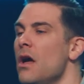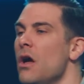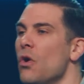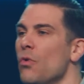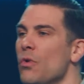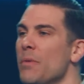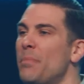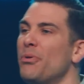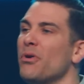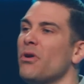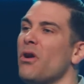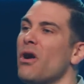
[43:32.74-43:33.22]

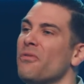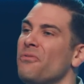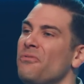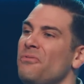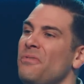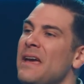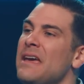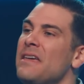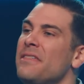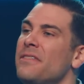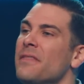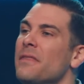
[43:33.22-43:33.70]
We put our
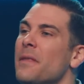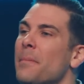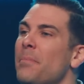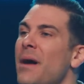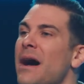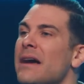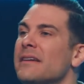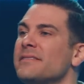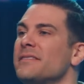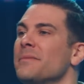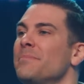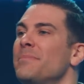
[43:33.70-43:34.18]
faith in the
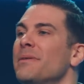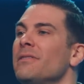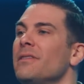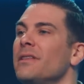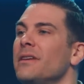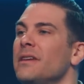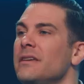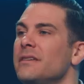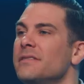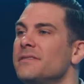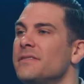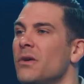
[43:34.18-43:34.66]

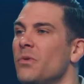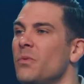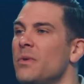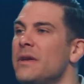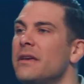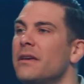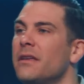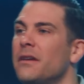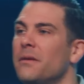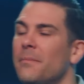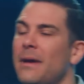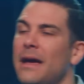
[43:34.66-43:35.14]
possibilities that we
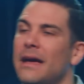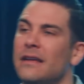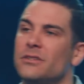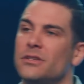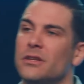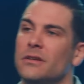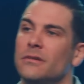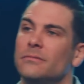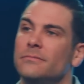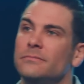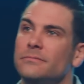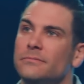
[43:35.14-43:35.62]
can
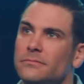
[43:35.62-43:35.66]
imagine.